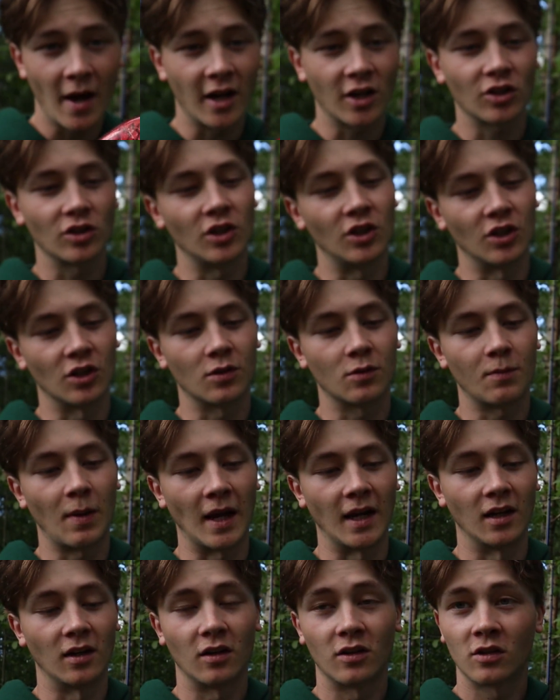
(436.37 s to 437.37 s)
I actually just
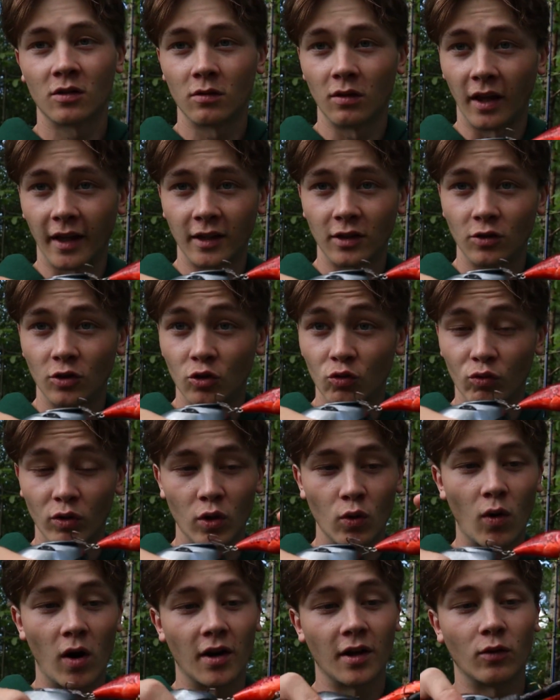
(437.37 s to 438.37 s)

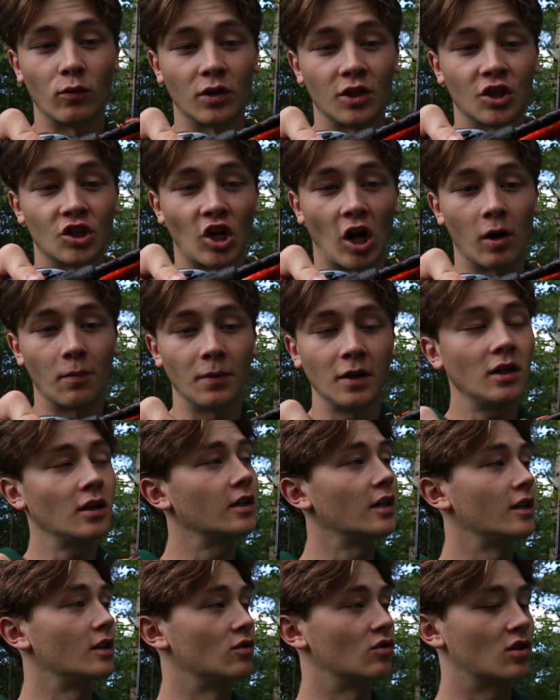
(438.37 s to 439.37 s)
drew on it with Sharpie.
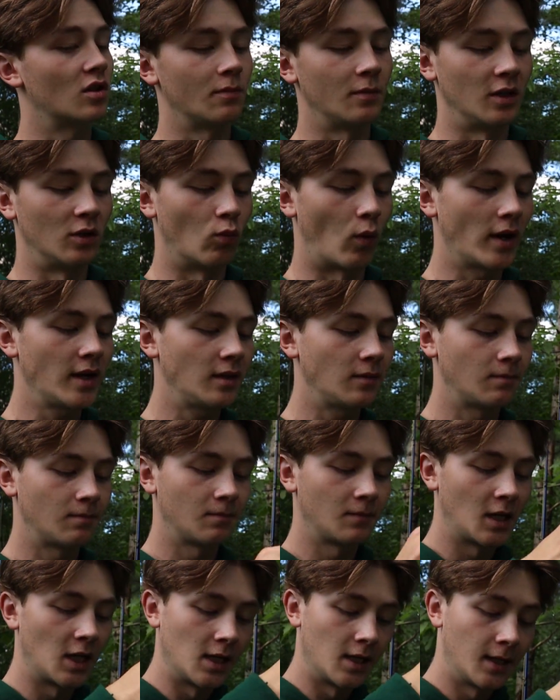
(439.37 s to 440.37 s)
It used to be white.
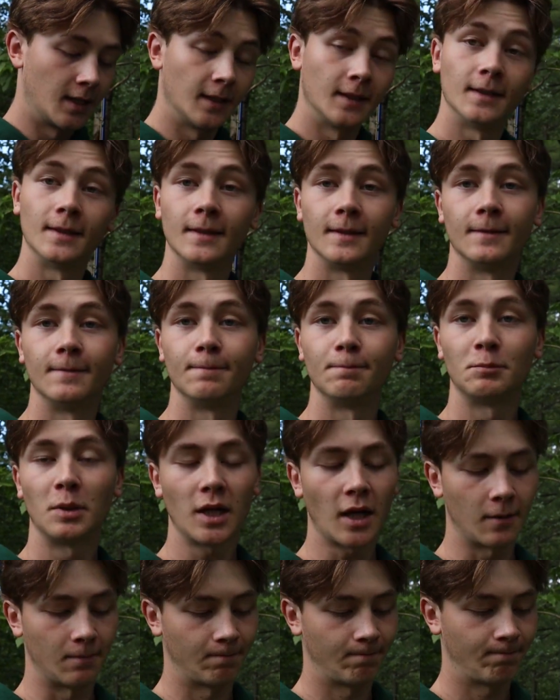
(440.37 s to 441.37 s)
But
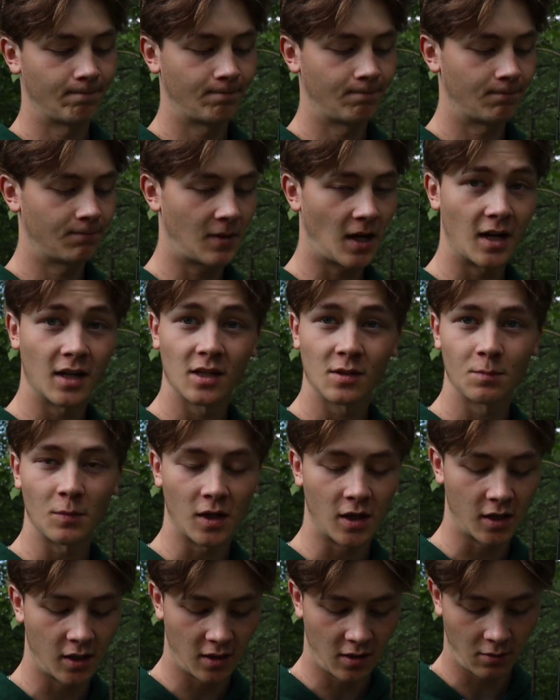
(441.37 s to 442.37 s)
yeah, that is
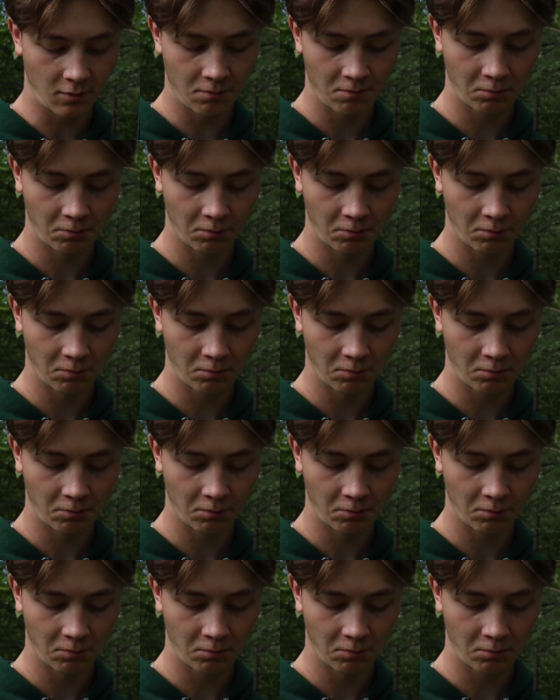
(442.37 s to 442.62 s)
my